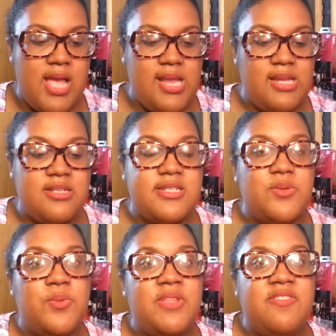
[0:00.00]
And
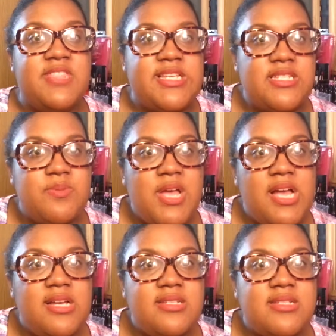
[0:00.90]
with this
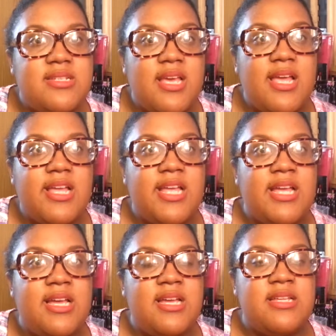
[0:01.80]
mask
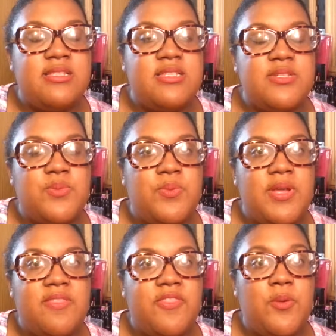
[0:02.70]
and
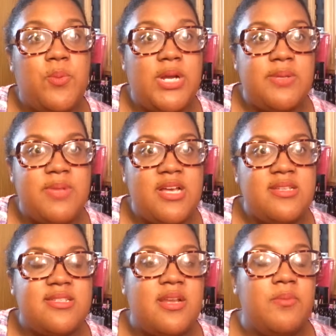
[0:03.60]
with the white
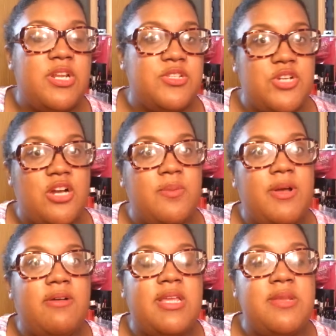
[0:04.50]
mask that I'm going to talk
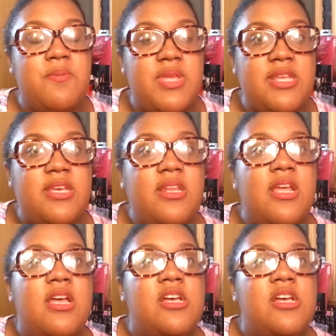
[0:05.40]
about in a minute,